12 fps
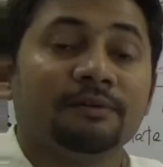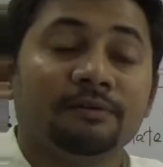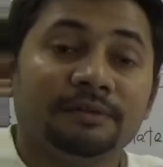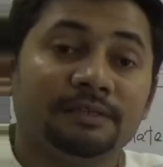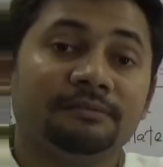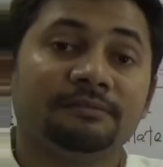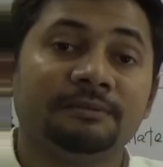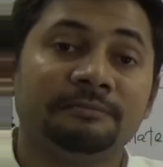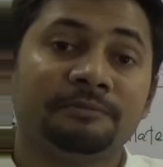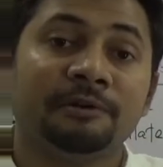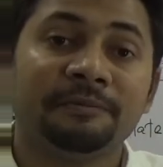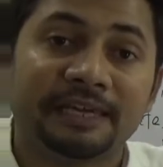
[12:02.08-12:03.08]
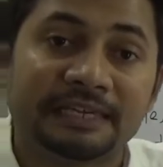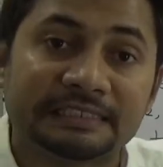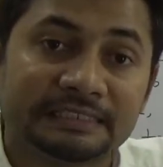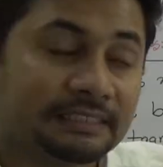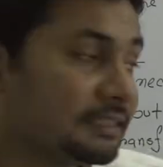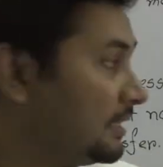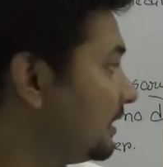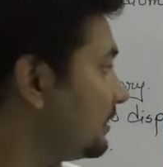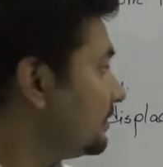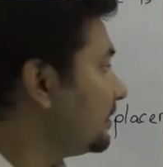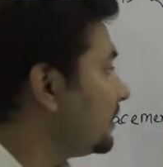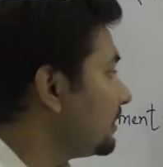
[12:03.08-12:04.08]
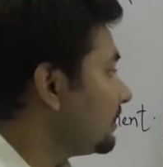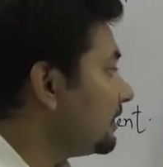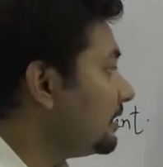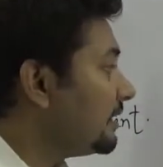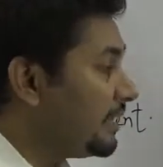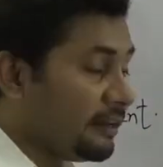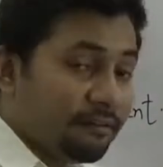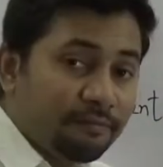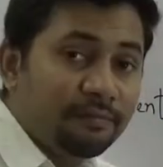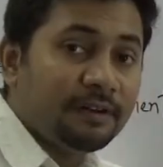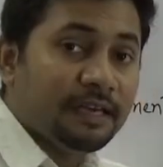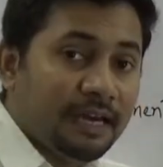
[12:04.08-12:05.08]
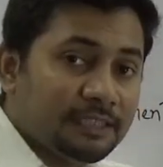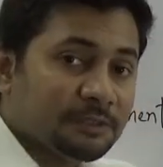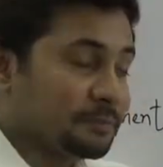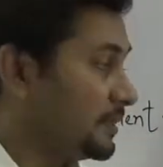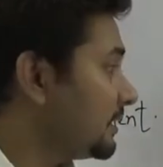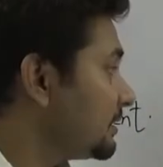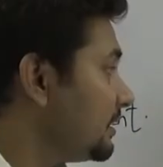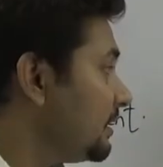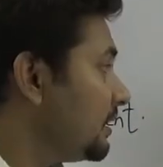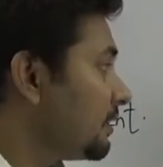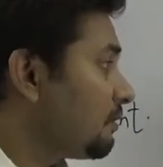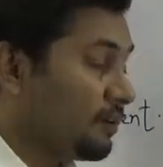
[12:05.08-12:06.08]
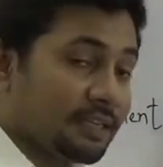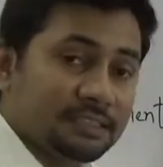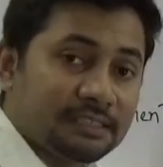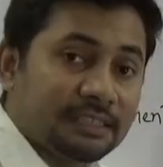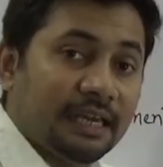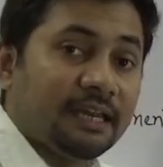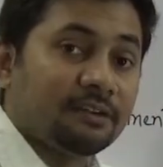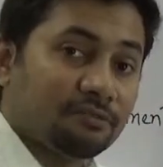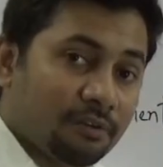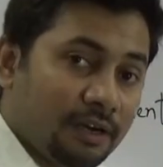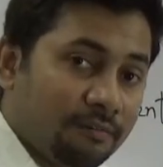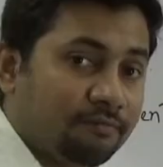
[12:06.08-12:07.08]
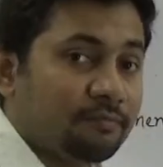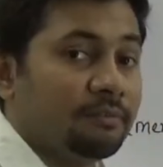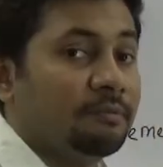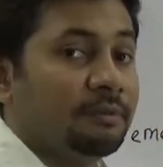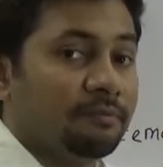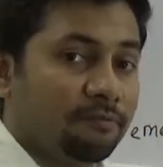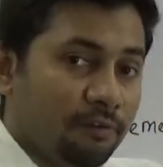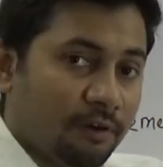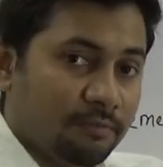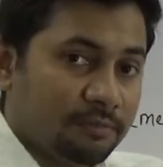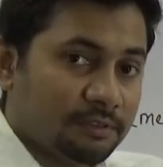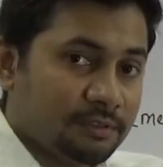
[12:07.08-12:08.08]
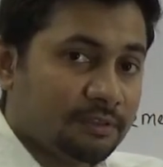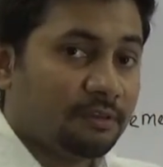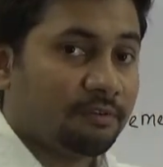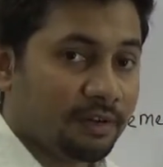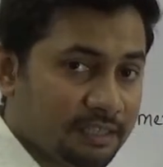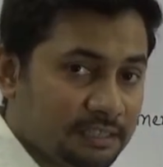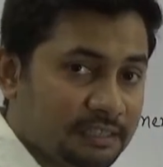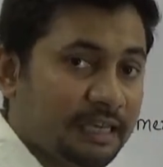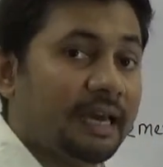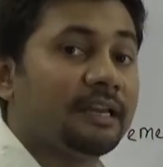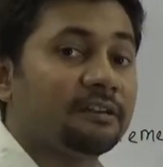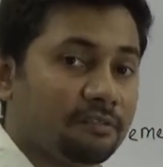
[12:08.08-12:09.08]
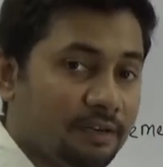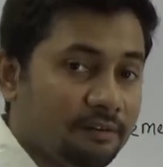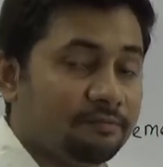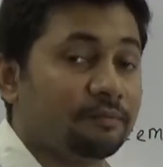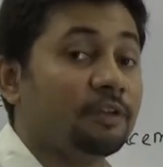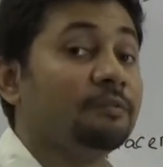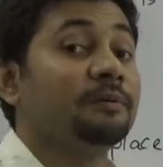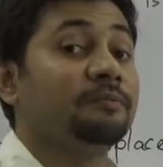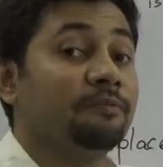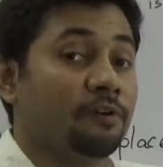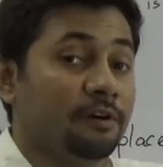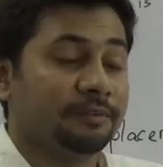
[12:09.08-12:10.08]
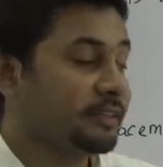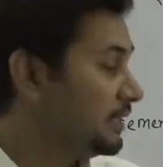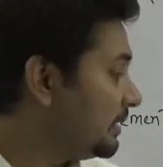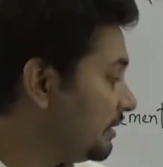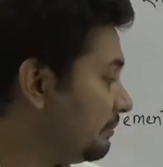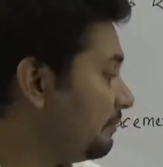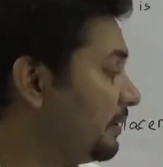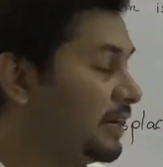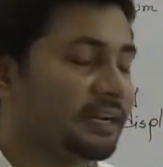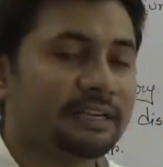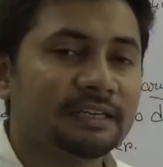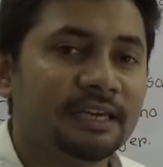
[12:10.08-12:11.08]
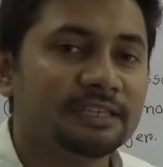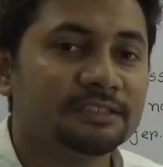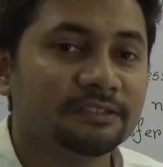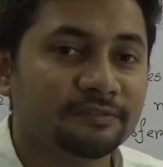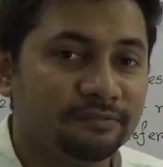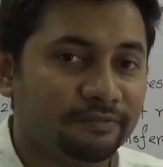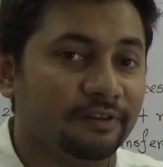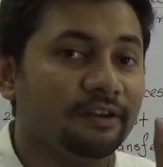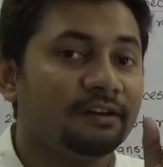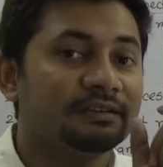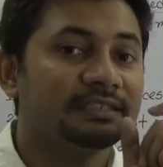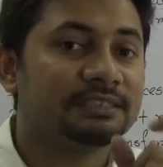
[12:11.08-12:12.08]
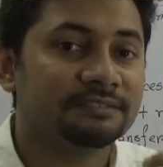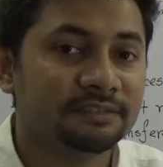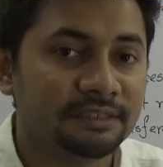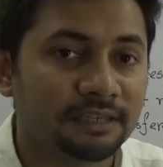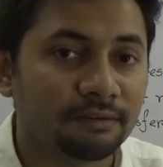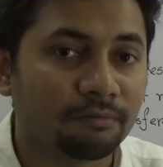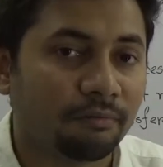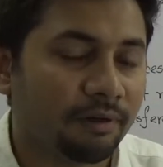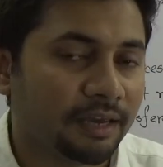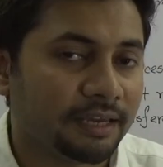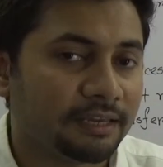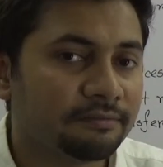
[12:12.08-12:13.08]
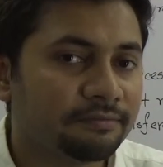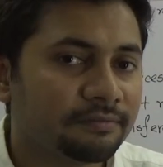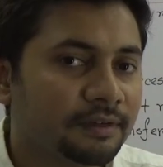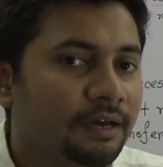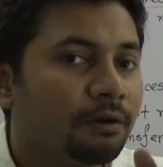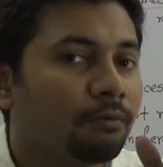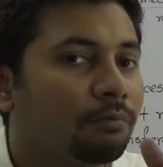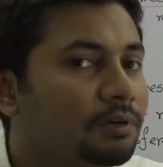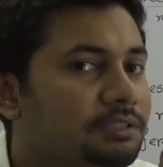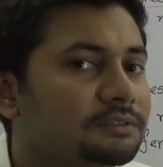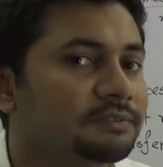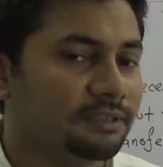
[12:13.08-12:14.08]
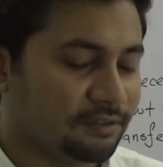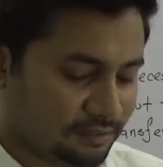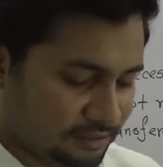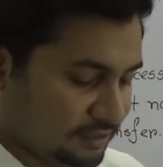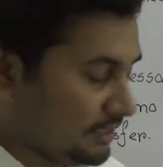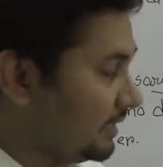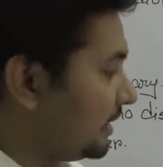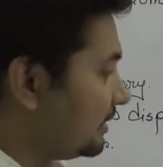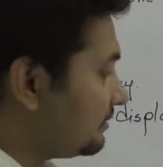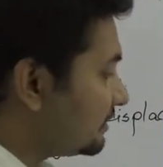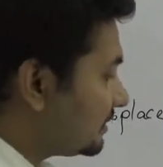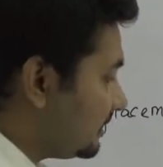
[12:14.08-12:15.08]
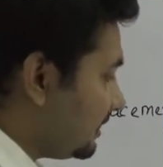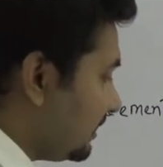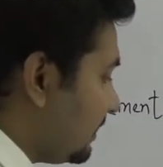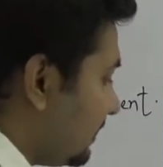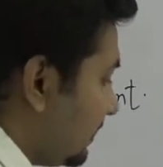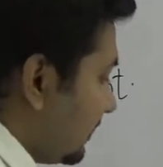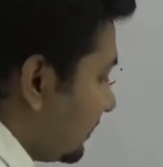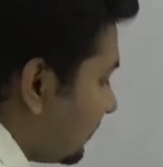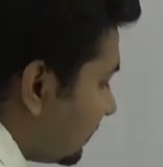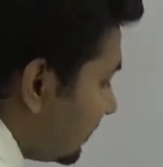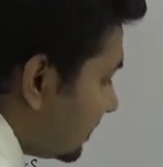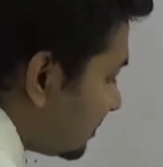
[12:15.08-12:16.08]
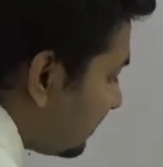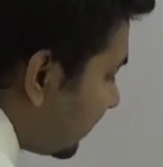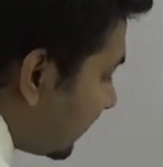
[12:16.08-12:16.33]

be, will be propagating, then in every aspect crest and trough will be formed. Crest and trough will be formed. But in case of longitudinal wave, what's going on? You see in this